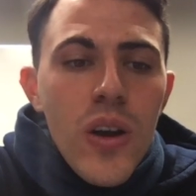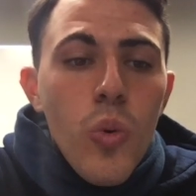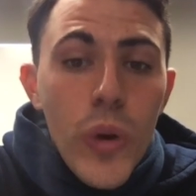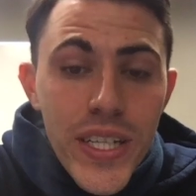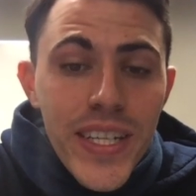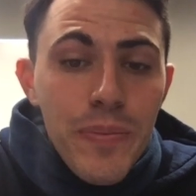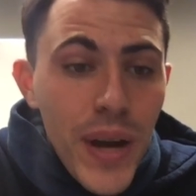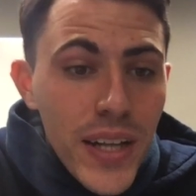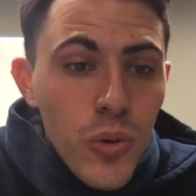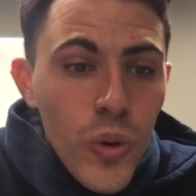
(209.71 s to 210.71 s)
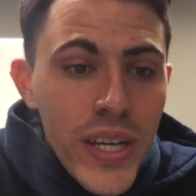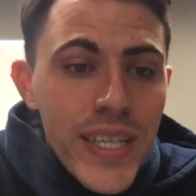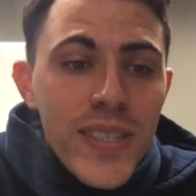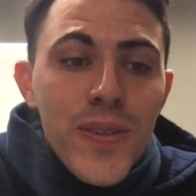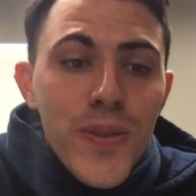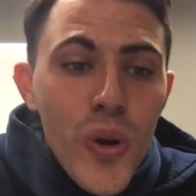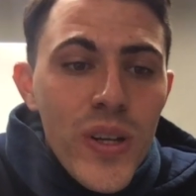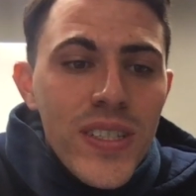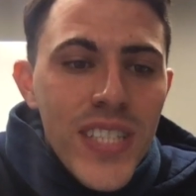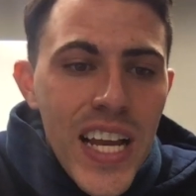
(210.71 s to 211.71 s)
which, by the way, is
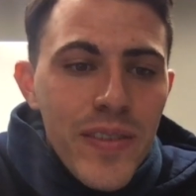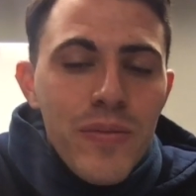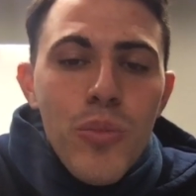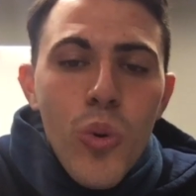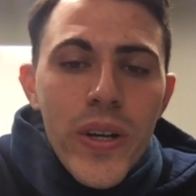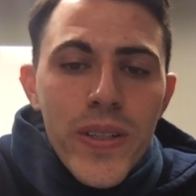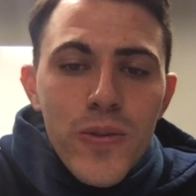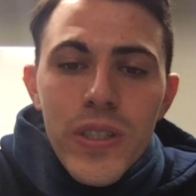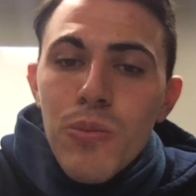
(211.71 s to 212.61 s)
37.3